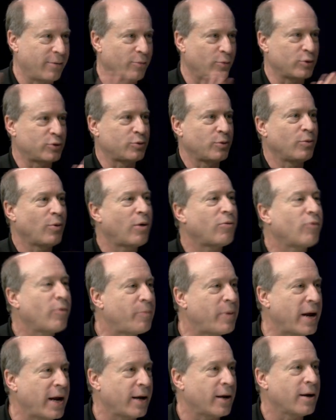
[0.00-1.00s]
which we won't
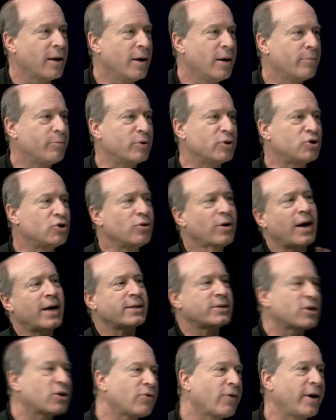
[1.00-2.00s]
repeat. Right. But you guys
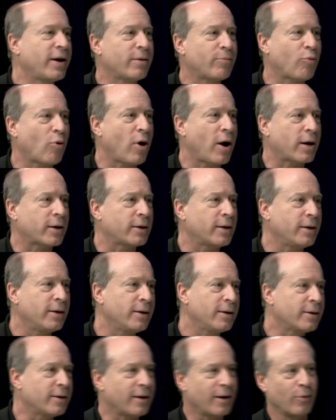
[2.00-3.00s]
are Greater Brockton,
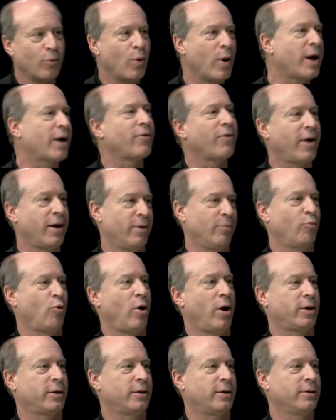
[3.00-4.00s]
yeah. we're Greater
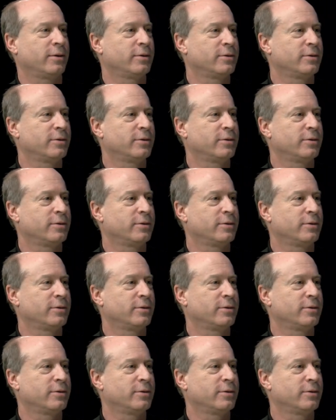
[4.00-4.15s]
Brockton.